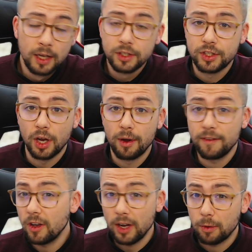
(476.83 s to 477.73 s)
So
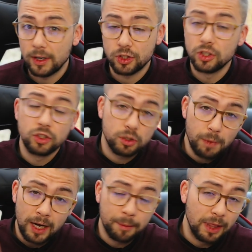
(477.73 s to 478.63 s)
if you've got any questions,
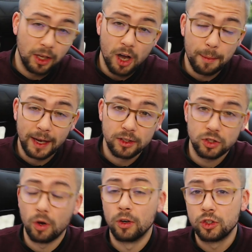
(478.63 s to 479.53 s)
just bang them in the comments
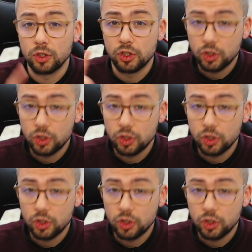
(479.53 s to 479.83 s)
or just